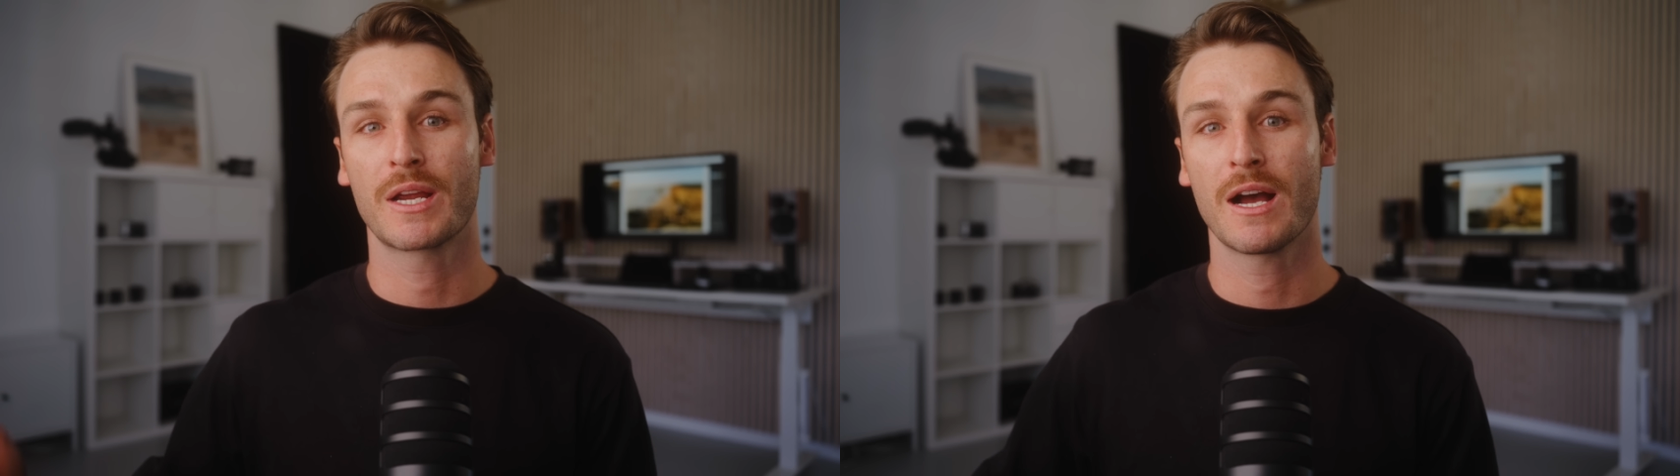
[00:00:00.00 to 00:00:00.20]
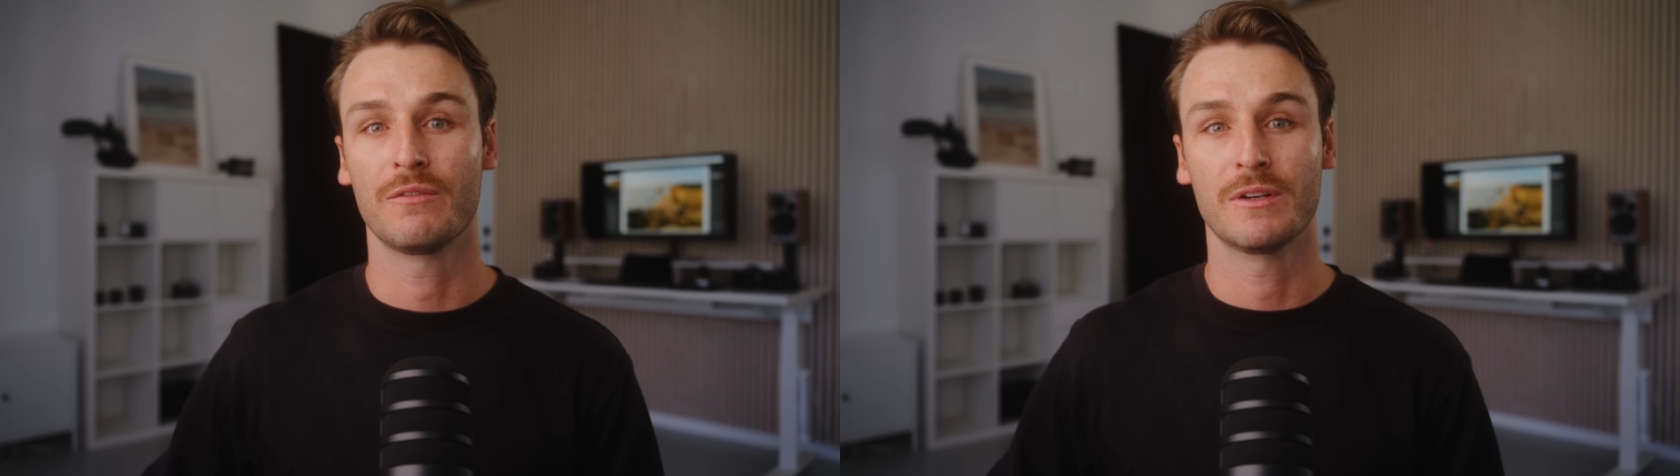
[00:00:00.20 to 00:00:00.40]

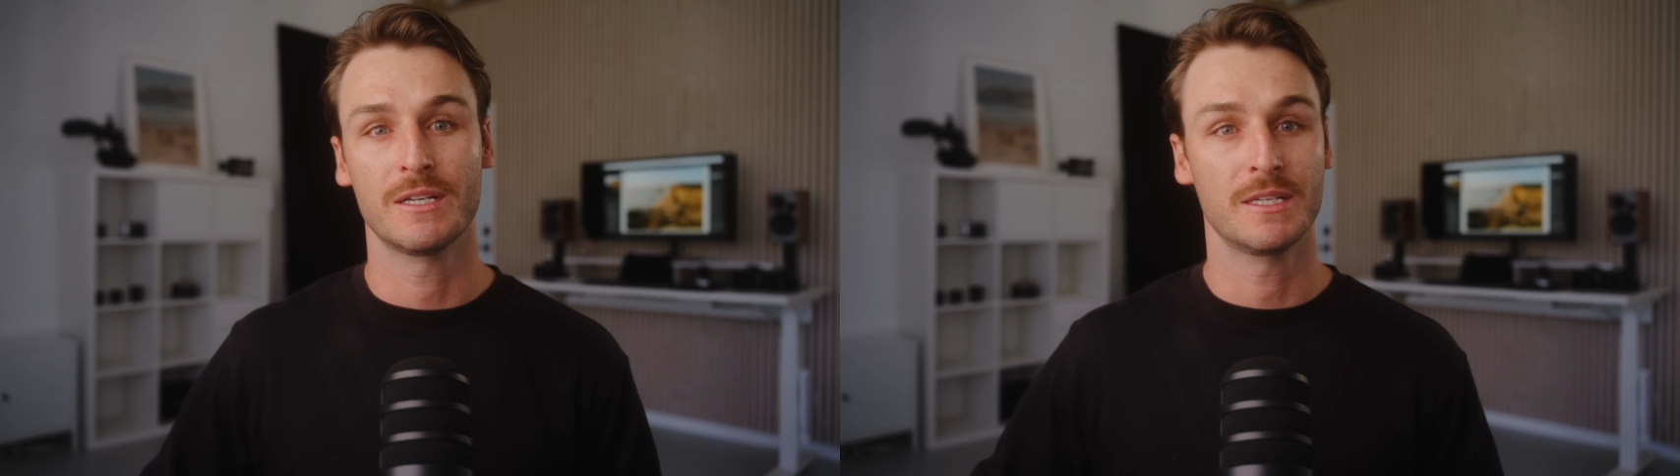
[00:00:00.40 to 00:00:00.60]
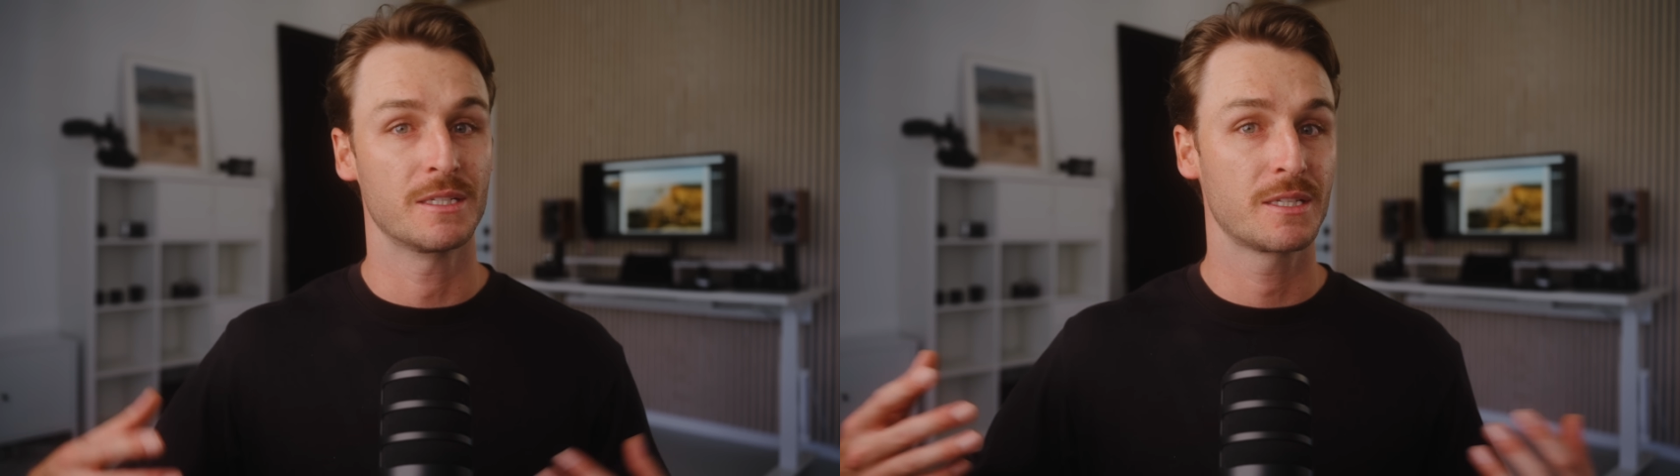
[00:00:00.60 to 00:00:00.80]
cover
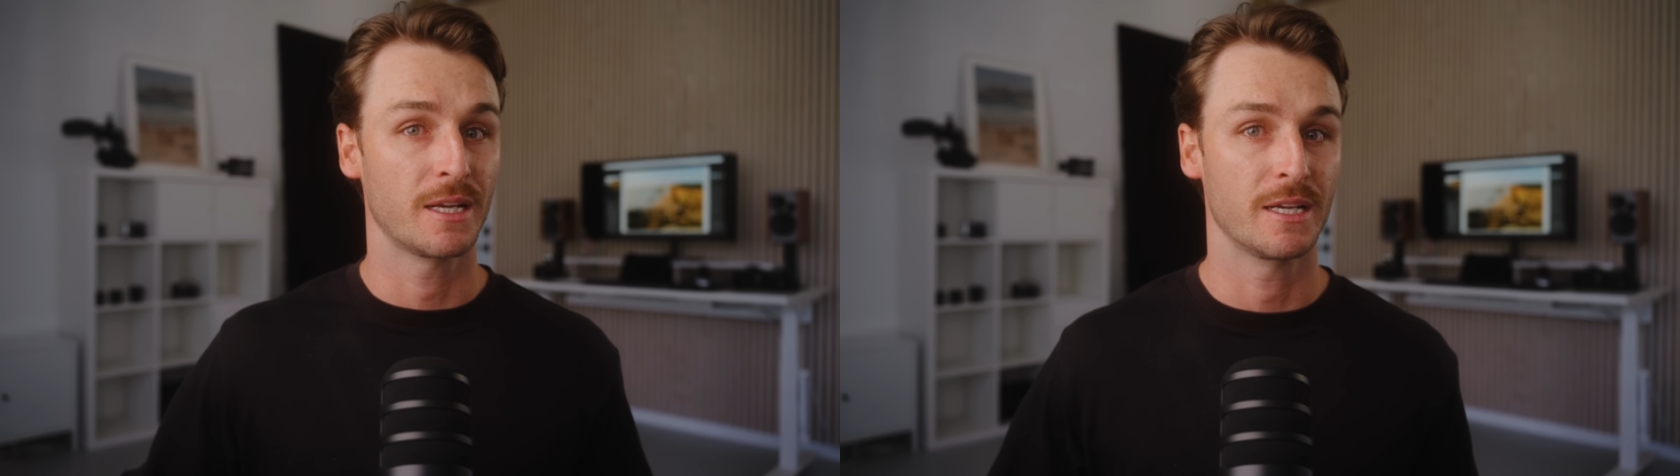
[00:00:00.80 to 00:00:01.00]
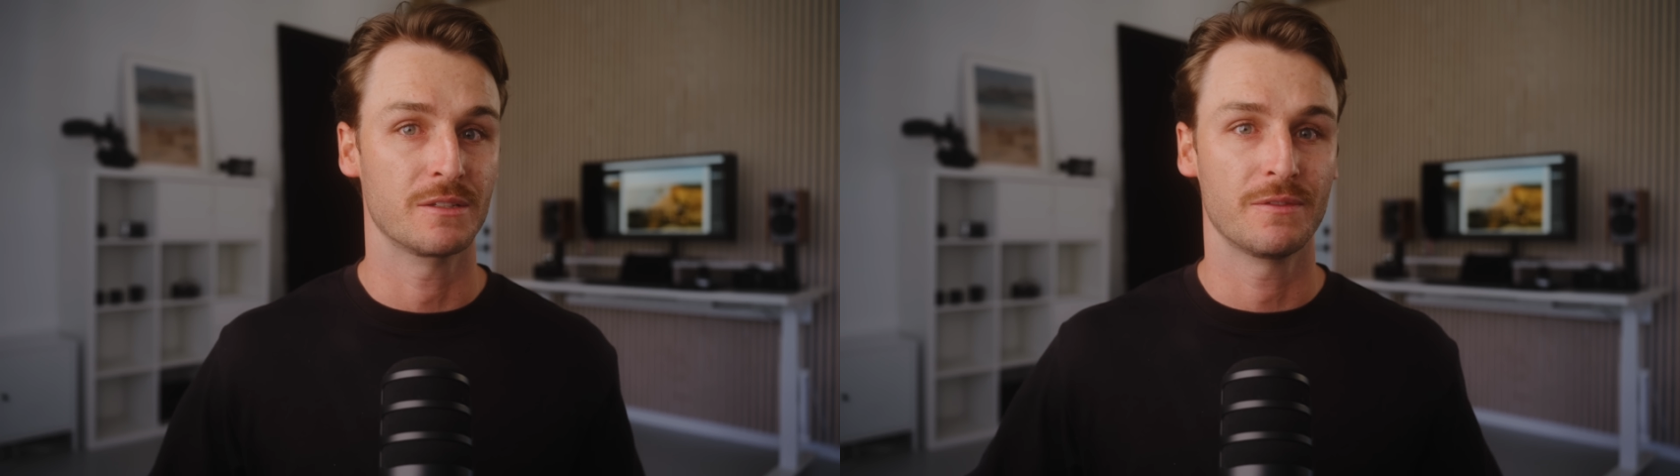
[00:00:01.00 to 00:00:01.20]
in
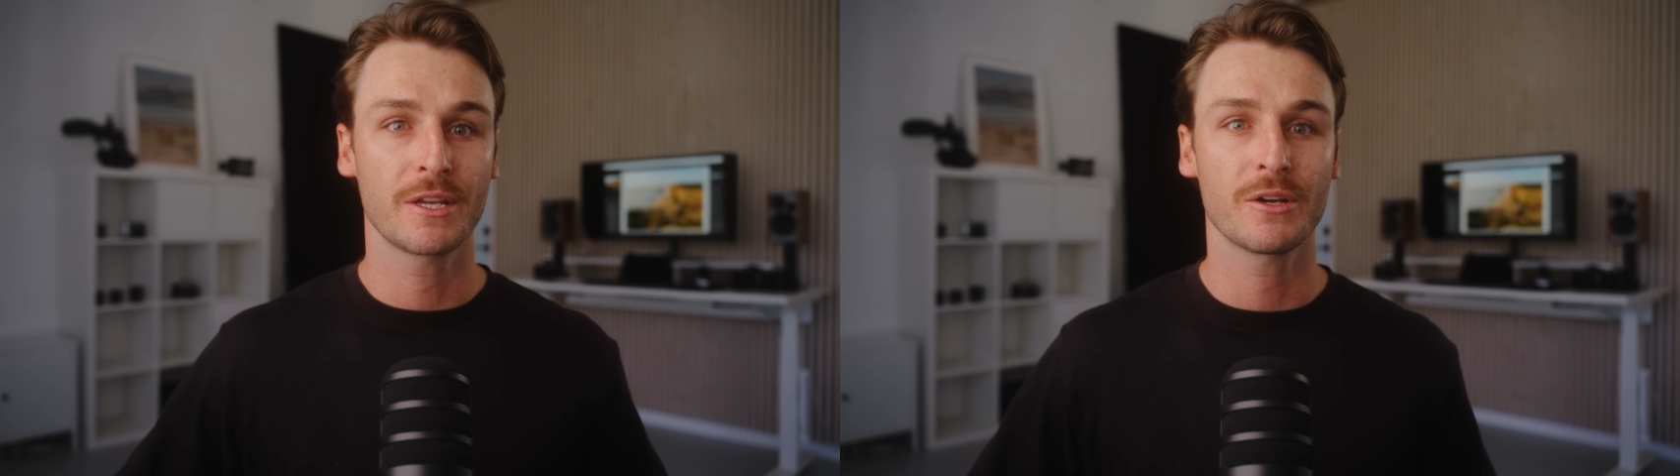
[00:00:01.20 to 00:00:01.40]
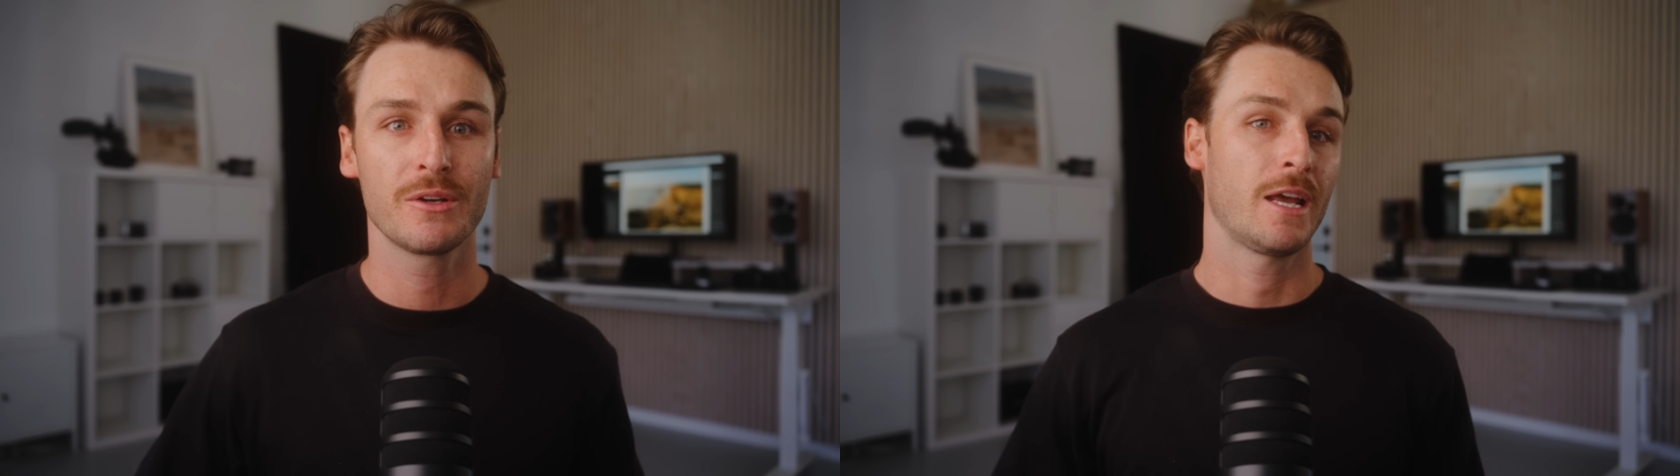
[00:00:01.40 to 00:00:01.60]
today's
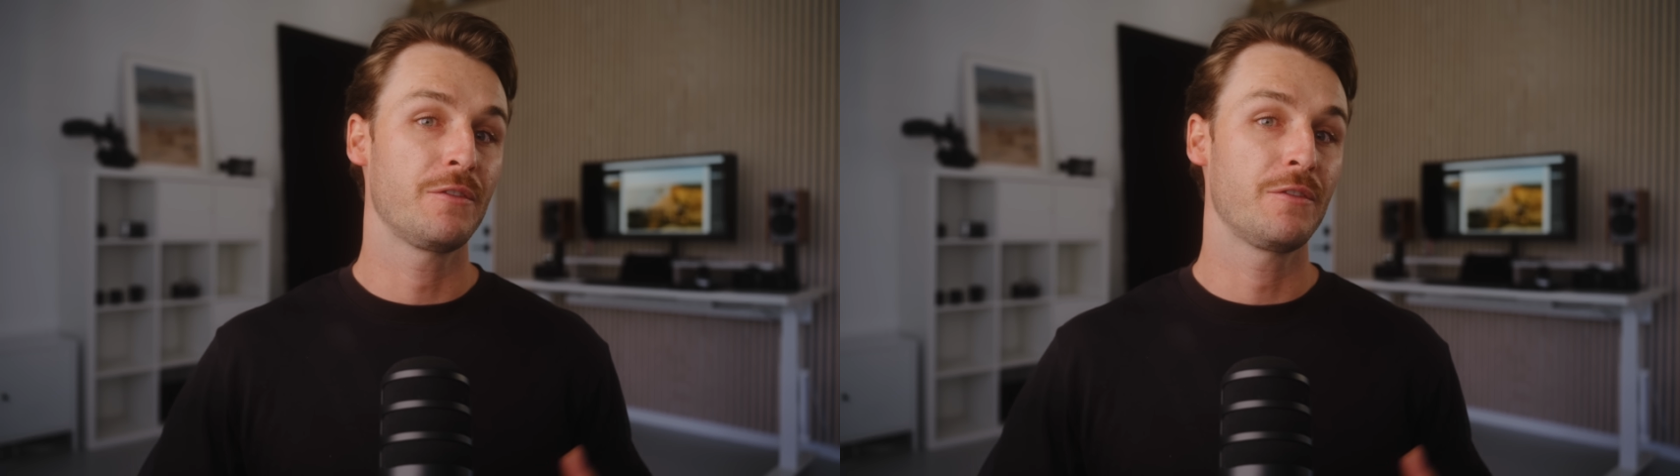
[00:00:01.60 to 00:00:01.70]
video.